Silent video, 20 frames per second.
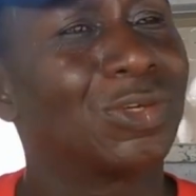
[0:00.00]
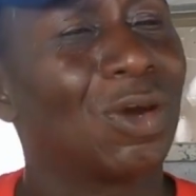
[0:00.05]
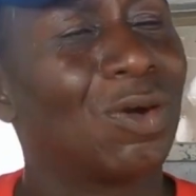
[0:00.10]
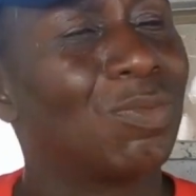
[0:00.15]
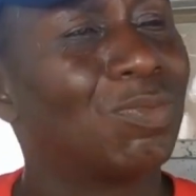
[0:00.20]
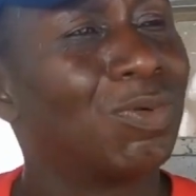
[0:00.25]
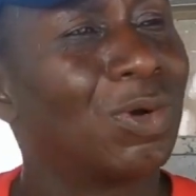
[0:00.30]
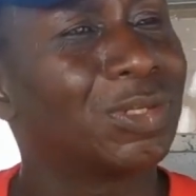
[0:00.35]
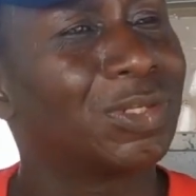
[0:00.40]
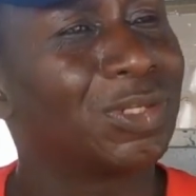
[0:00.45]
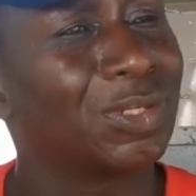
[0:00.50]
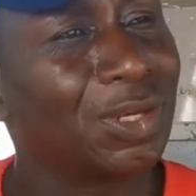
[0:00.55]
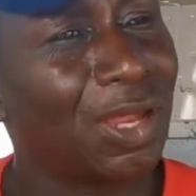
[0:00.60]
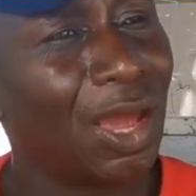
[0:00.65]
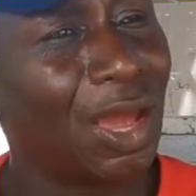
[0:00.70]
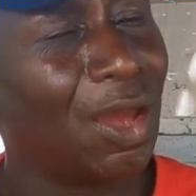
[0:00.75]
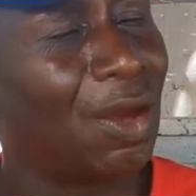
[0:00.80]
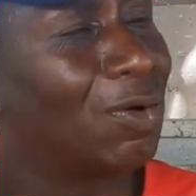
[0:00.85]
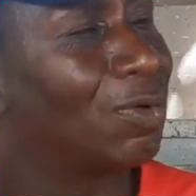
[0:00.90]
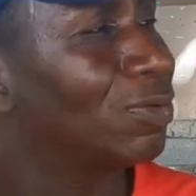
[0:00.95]
So but
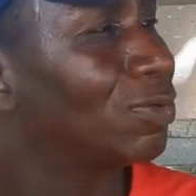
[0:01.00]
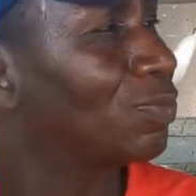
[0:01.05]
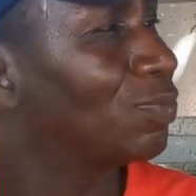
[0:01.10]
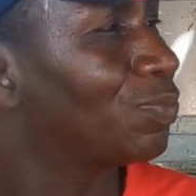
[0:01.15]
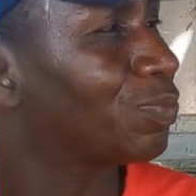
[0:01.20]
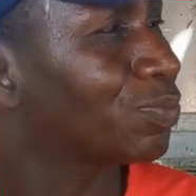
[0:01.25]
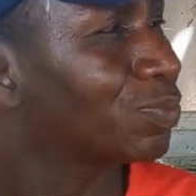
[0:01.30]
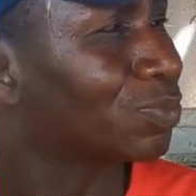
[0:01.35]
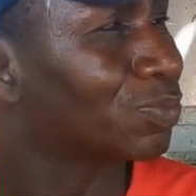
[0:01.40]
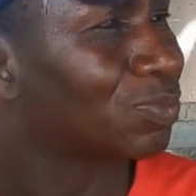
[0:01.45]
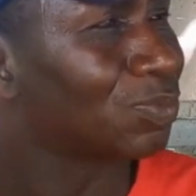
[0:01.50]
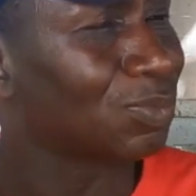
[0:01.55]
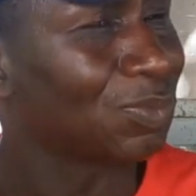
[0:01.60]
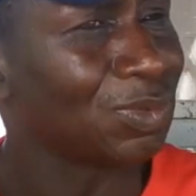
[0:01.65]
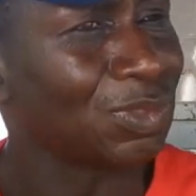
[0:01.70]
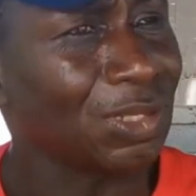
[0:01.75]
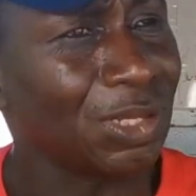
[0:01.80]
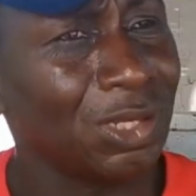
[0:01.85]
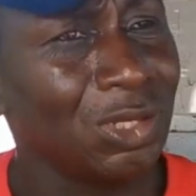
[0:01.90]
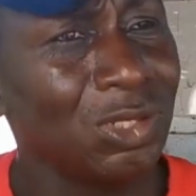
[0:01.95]
now
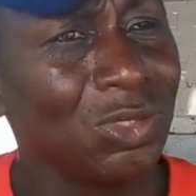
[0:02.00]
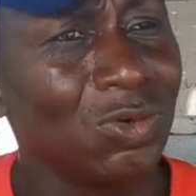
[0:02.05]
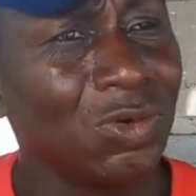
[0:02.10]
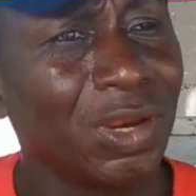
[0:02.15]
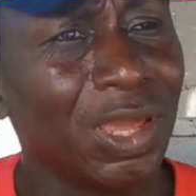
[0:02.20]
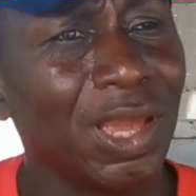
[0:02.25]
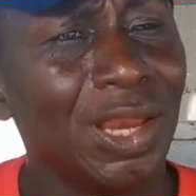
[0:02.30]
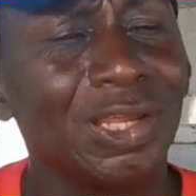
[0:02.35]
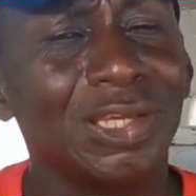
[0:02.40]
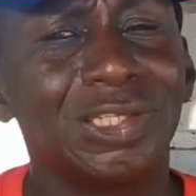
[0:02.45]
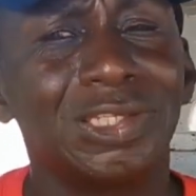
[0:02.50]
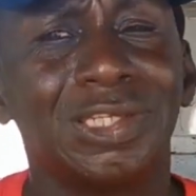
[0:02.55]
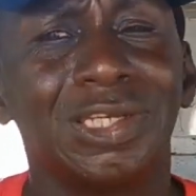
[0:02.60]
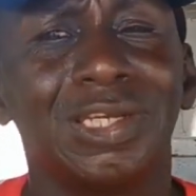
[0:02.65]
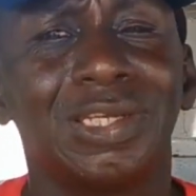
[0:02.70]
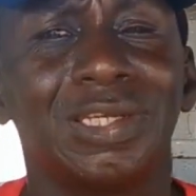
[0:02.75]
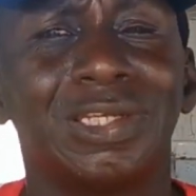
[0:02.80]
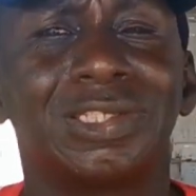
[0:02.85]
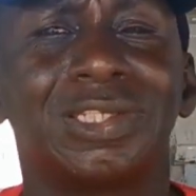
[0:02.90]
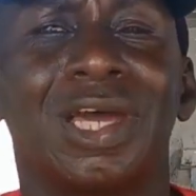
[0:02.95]
you rarely
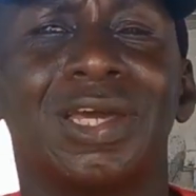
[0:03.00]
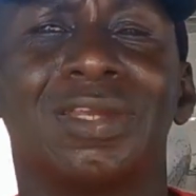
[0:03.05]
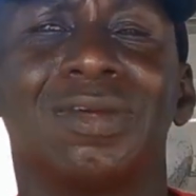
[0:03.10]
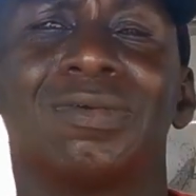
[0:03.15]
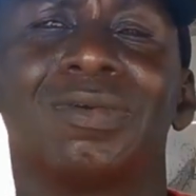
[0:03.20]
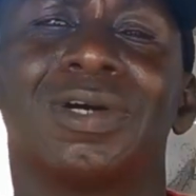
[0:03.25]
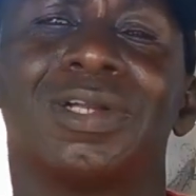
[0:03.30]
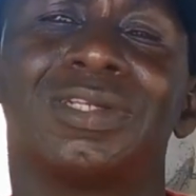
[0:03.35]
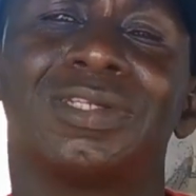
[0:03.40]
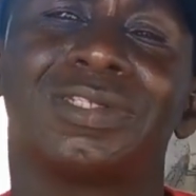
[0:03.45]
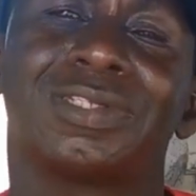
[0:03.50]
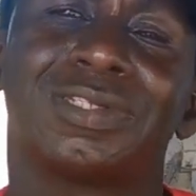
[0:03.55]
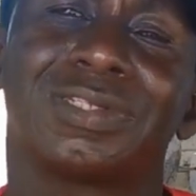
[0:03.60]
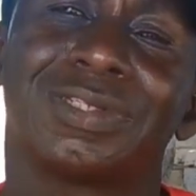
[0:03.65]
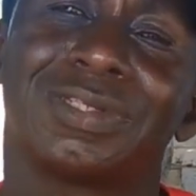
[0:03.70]
see these animals.